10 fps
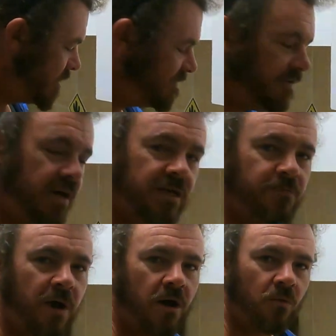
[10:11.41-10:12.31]
The
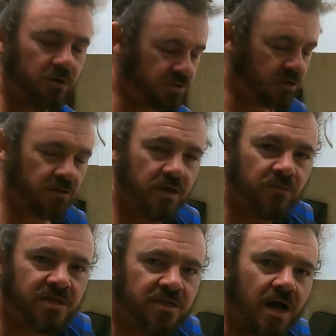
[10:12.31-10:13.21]
funniest part was though, they
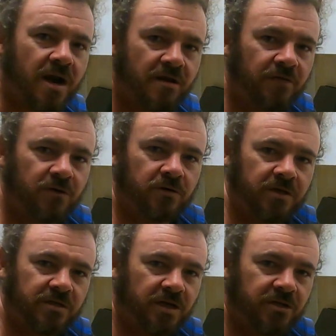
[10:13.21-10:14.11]
would start every
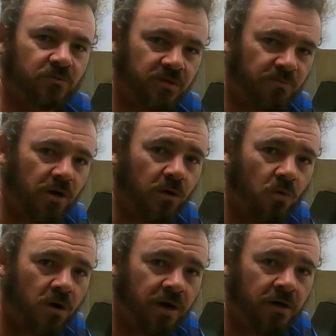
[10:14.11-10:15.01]
cooking session with a
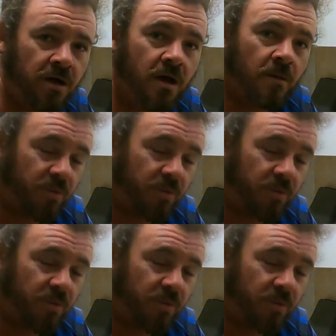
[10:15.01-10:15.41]
bottle of wine.